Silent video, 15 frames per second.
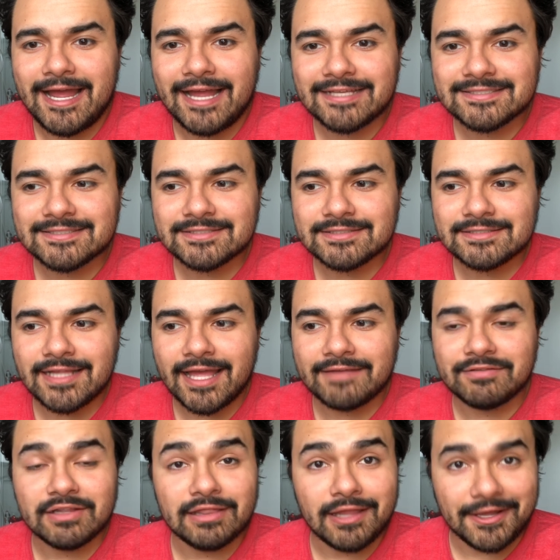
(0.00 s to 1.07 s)
I still have
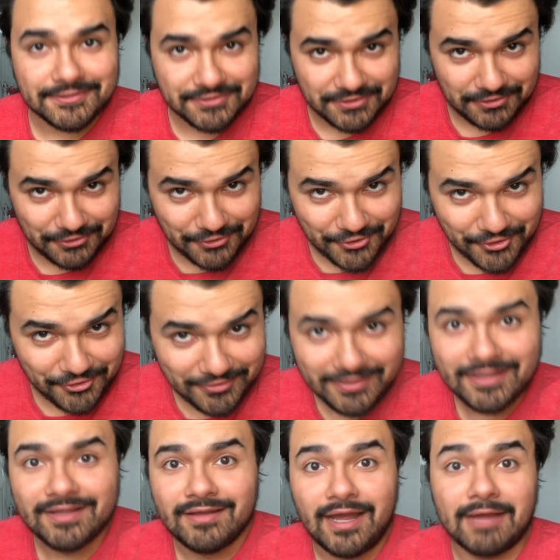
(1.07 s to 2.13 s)
a lot to learn.
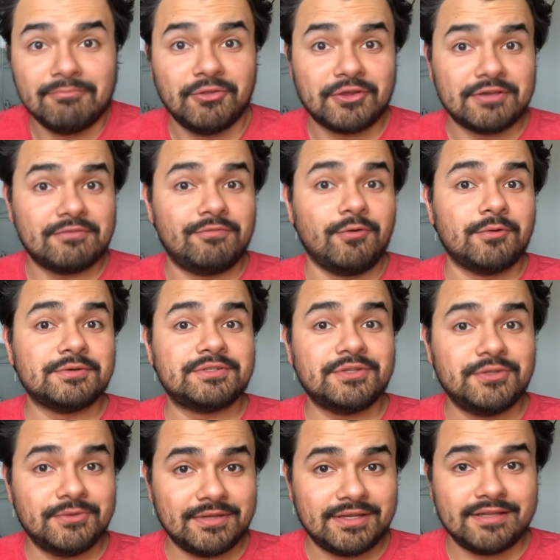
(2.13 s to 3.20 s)
I'm looking forward to
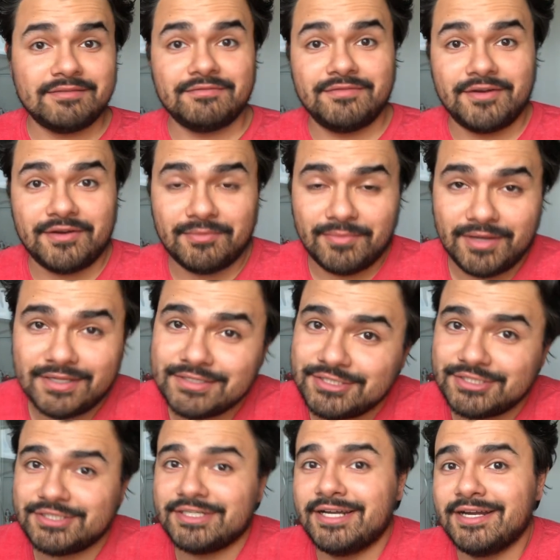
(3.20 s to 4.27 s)
doing it very
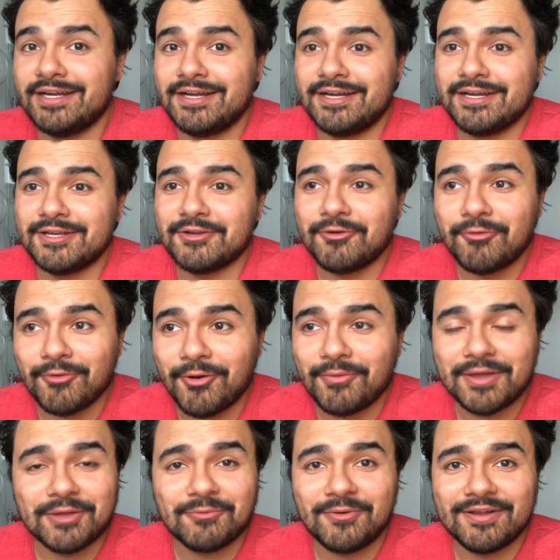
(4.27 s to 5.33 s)
much uh, and
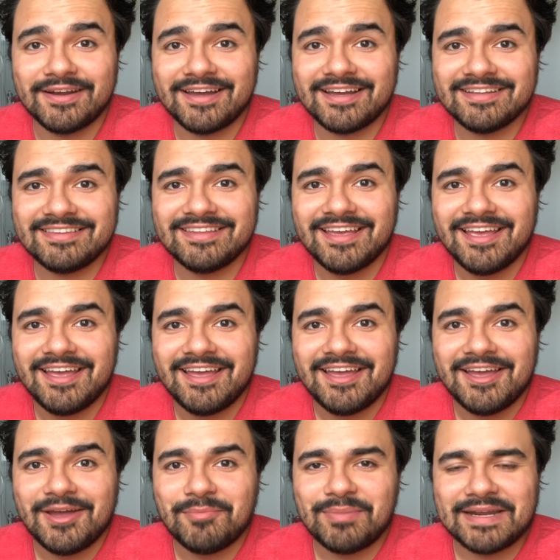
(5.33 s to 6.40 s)
growing and whatnot.
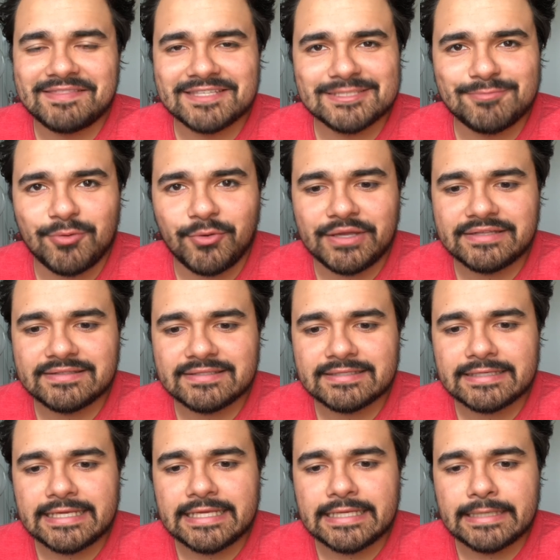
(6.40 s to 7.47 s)
But at this point
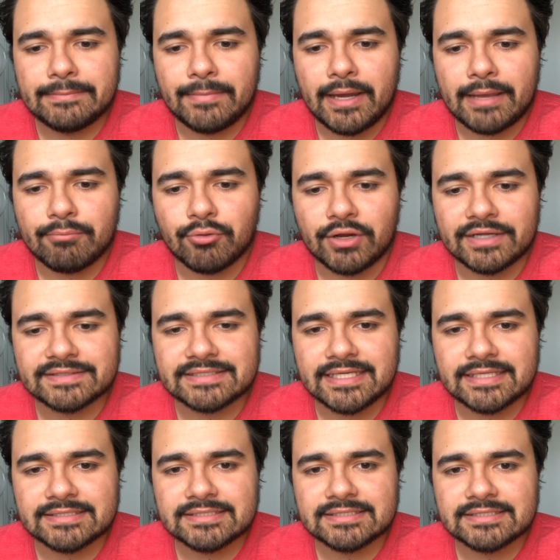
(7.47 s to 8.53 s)
in my
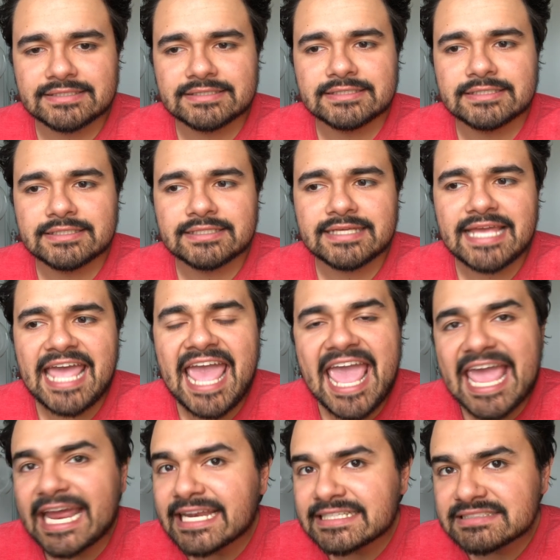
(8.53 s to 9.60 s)
process,
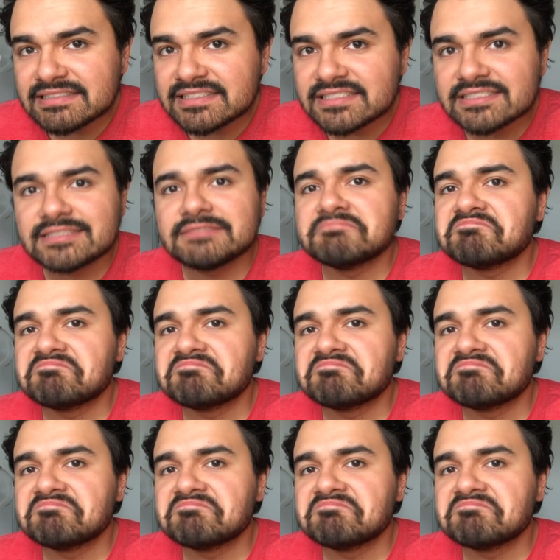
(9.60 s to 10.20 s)
hands